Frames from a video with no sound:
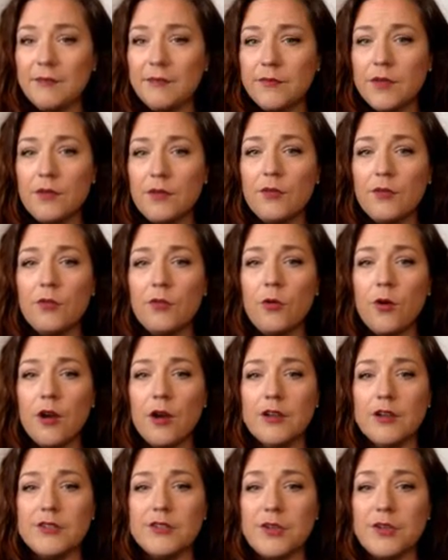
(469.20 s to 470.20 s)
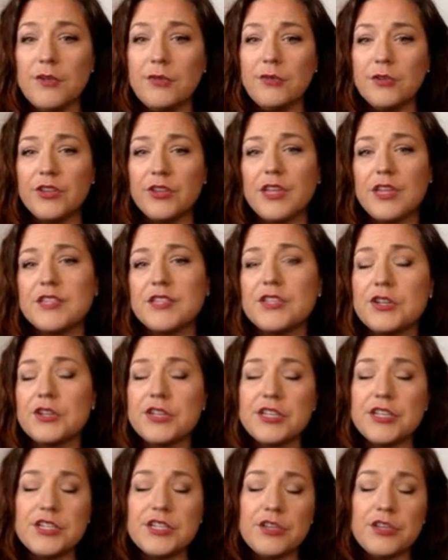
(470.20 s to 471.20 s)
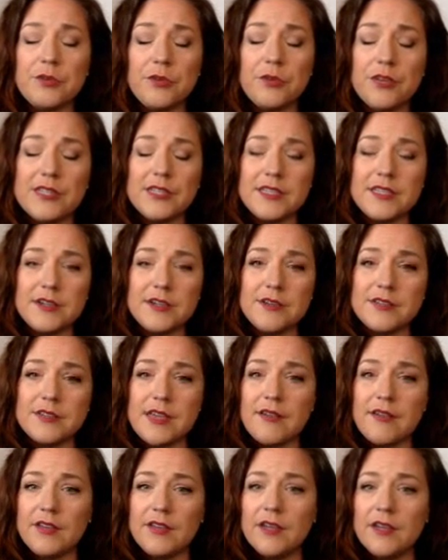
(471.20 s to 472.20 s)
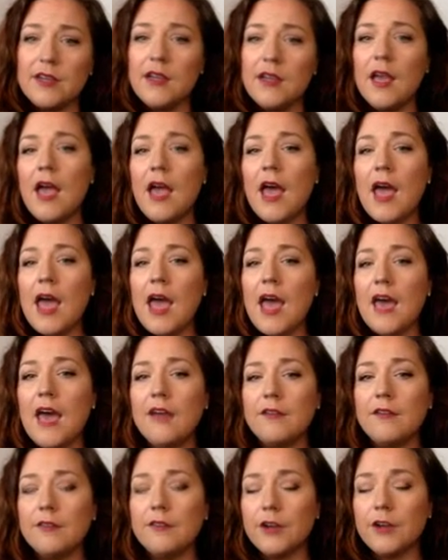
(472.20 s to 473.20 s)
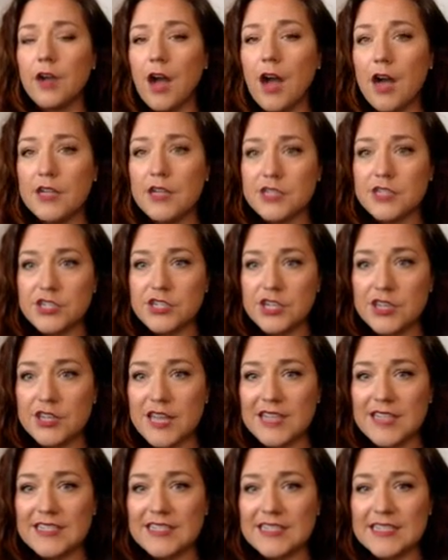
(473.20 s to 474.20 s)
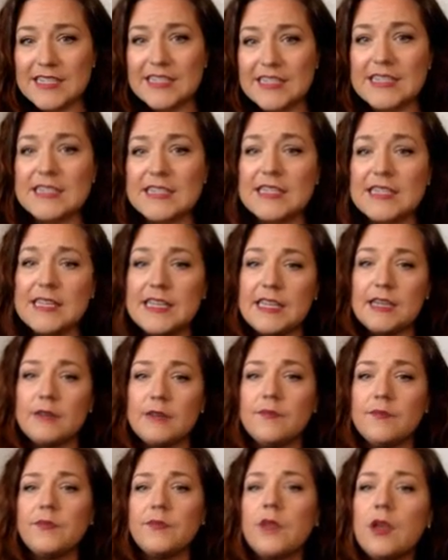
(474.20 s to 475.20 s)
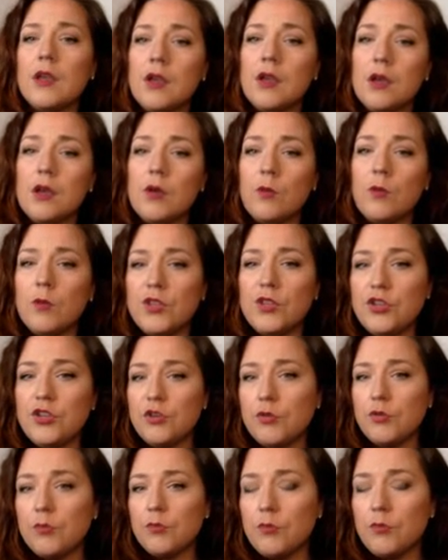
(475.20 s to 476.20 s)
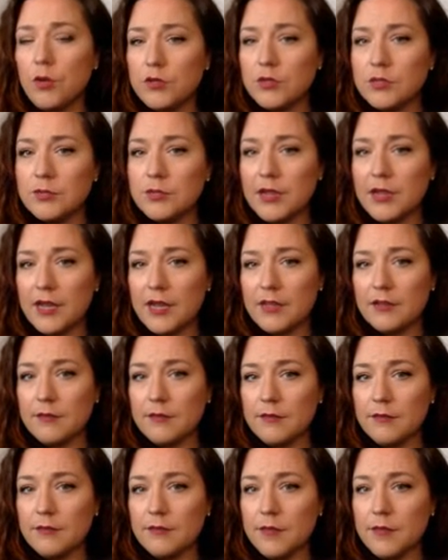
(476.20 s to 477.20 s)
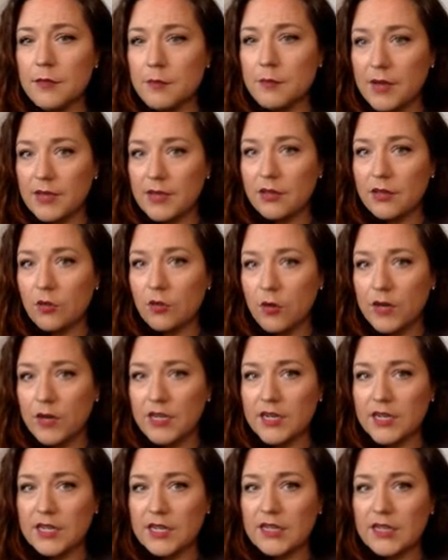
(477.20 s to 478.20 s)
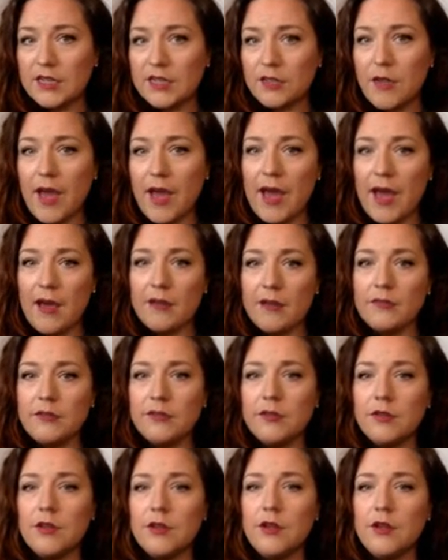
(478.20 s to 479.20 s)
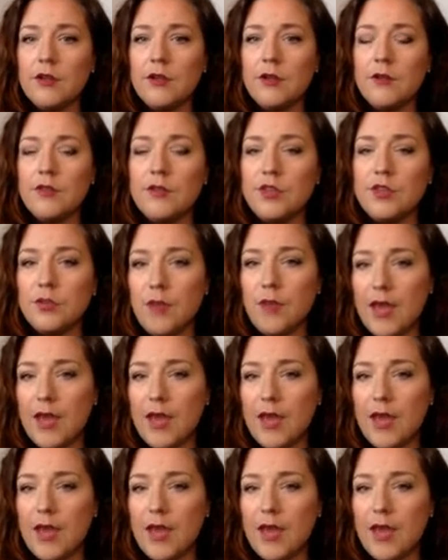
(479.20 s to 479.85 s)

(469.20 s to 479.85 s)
For sulfur, that's 32.07. And for oxygen, that's 16. When you multiply them by the quantity that you have, you end